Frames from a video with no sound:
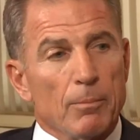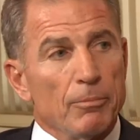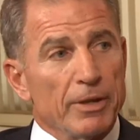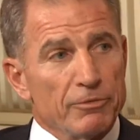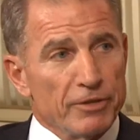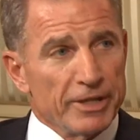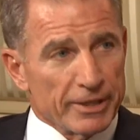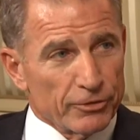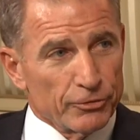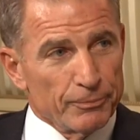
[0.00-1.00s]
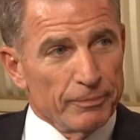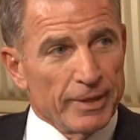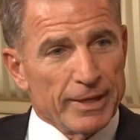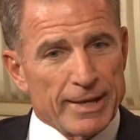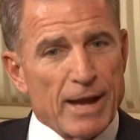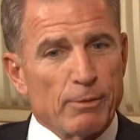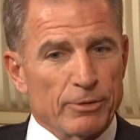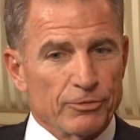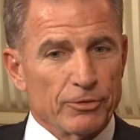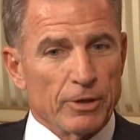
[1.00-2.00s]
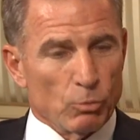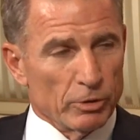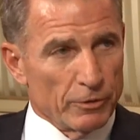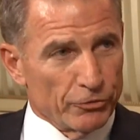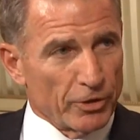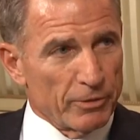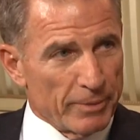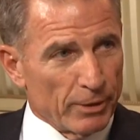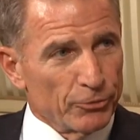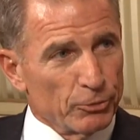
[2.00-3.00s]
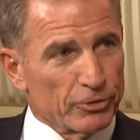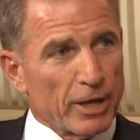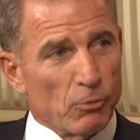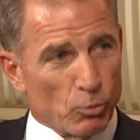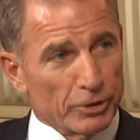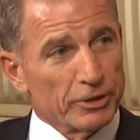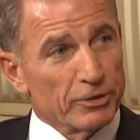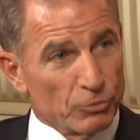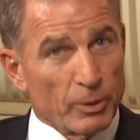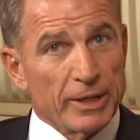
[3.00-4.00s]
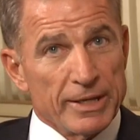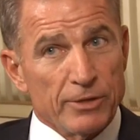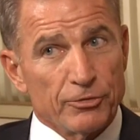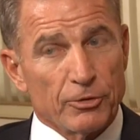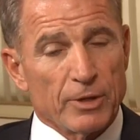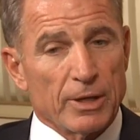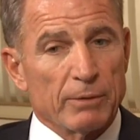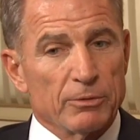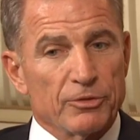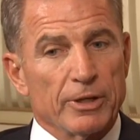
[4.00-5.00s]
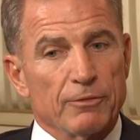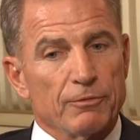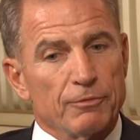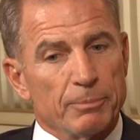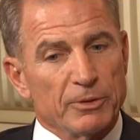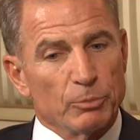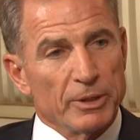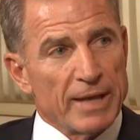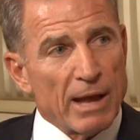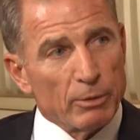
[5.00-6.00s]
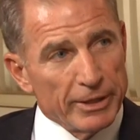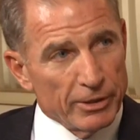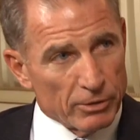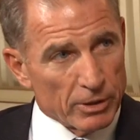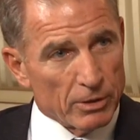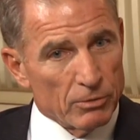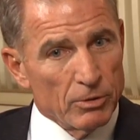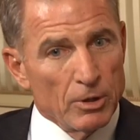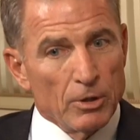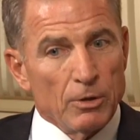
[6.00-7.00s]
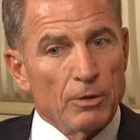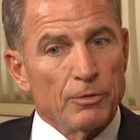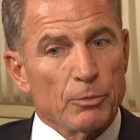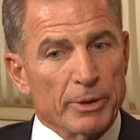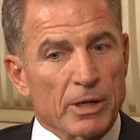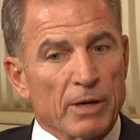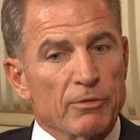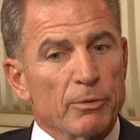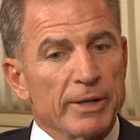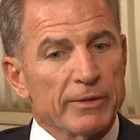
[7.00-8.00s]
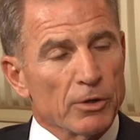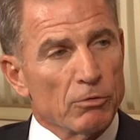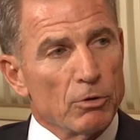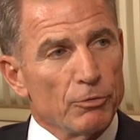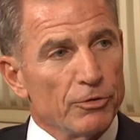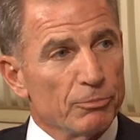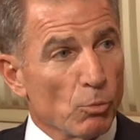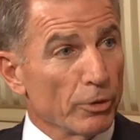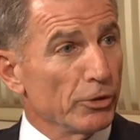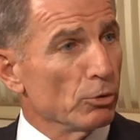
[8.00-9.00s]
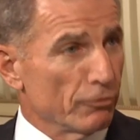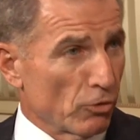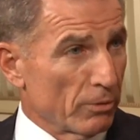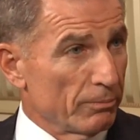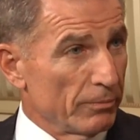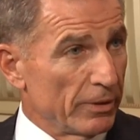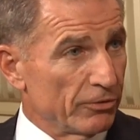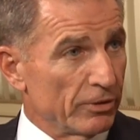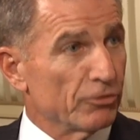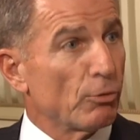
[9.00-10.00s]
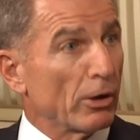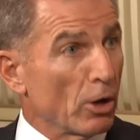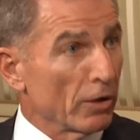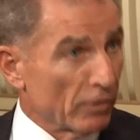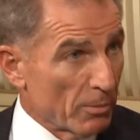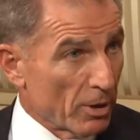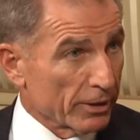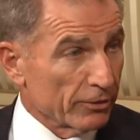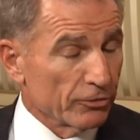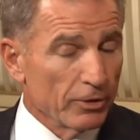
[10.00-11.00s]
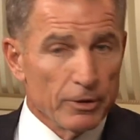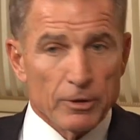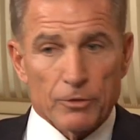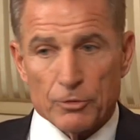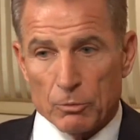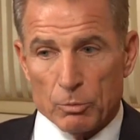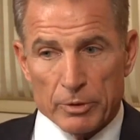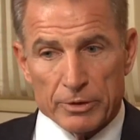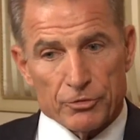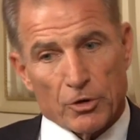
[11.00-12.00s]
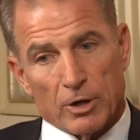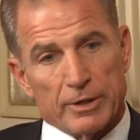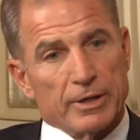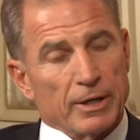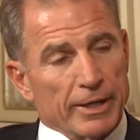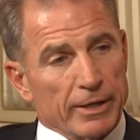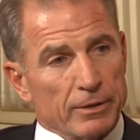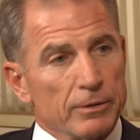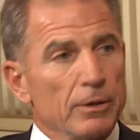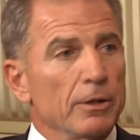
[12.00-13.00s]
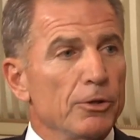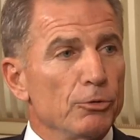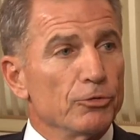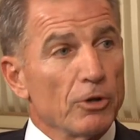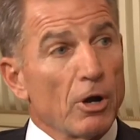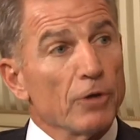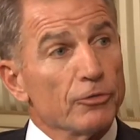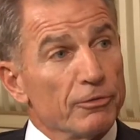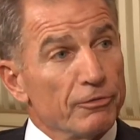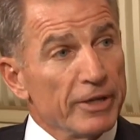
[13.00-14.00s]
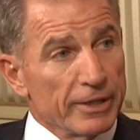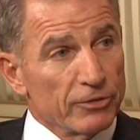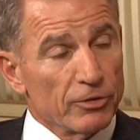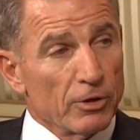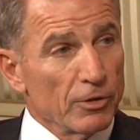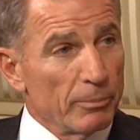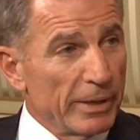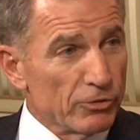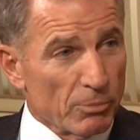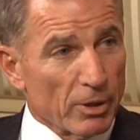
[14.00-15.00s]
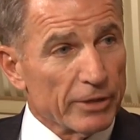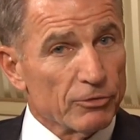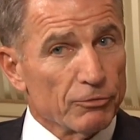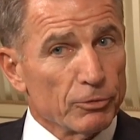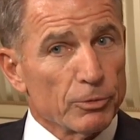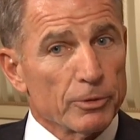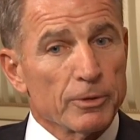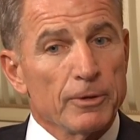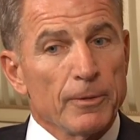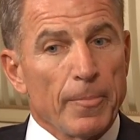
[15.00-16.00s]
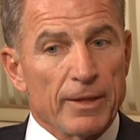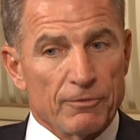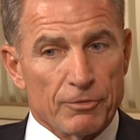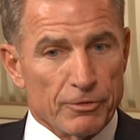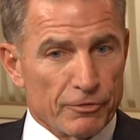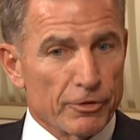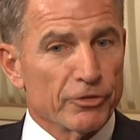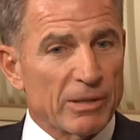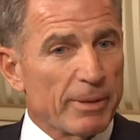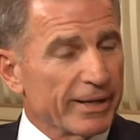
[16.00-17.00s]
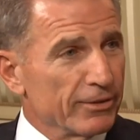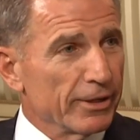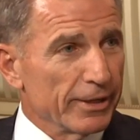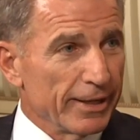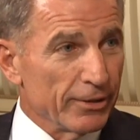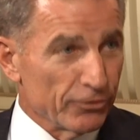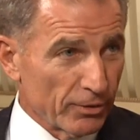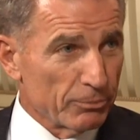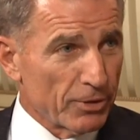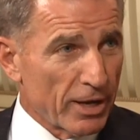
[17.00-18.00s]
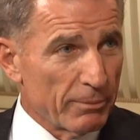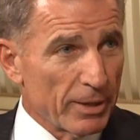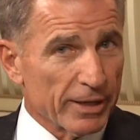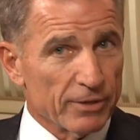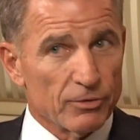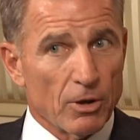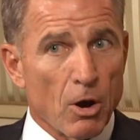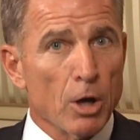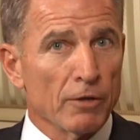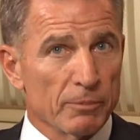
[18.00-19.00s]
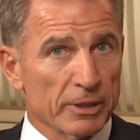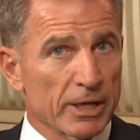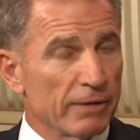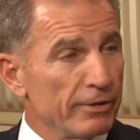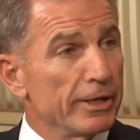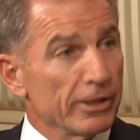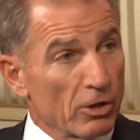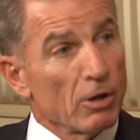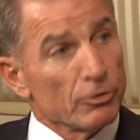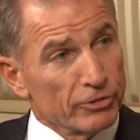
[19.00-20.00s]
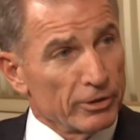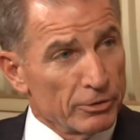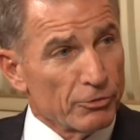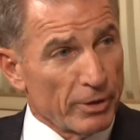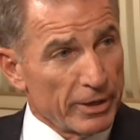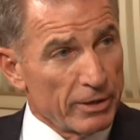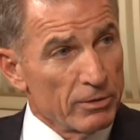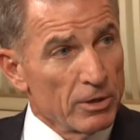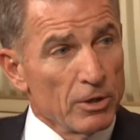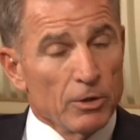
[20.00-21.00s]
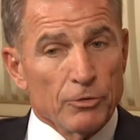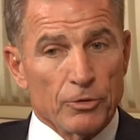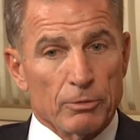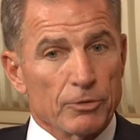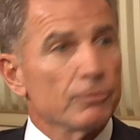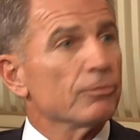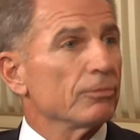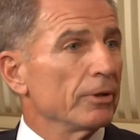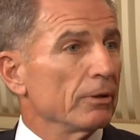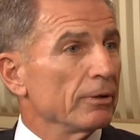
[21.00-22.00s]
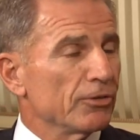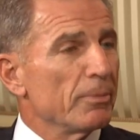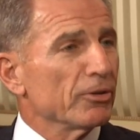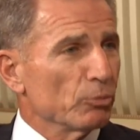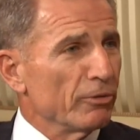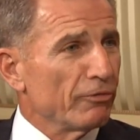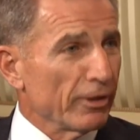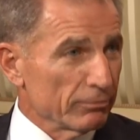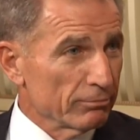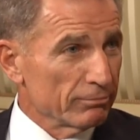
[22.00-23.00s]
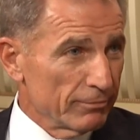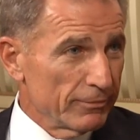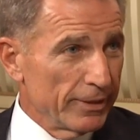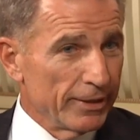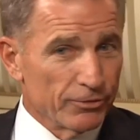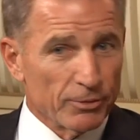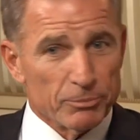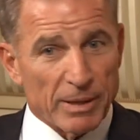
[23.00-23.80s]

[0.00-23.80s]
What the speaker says: then Phoenix, and now it's we're in the Sun Belt, so it's kind of worked its way east. So that I would say between now and a year ago, the recovery and the growth is more uniform. It's throughout all of our markets. So we're in Charlotte, Atlanta, Houston, Austin, Phoenix, and all the major markets in Florida. And for the first time, I can tell you in some time, all of them are kind of hitting on all cylinders right now. So it's the best we've felt in some